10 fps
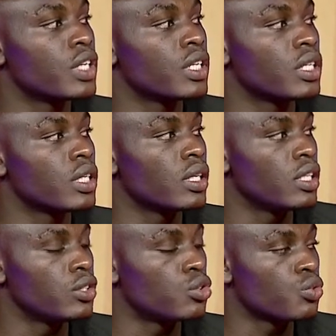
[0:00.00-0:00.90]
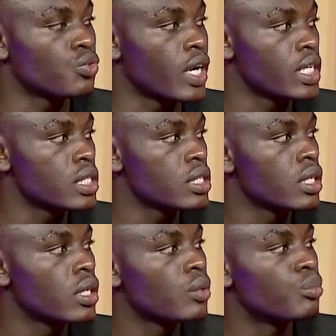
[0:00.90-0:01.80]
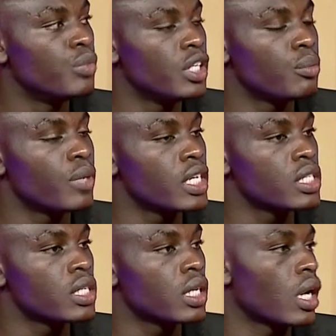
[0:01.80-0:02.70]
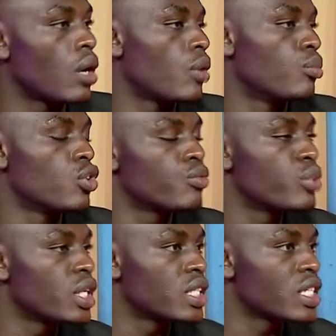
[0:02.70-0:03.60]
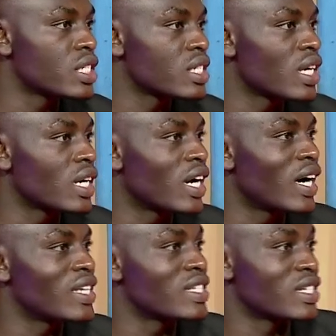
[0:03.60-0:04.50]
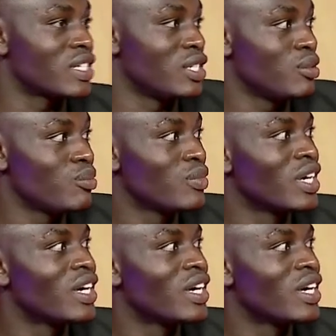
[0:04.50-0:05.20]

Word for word: very little funds, mm-hmm. minimizing our movement as a, as a team,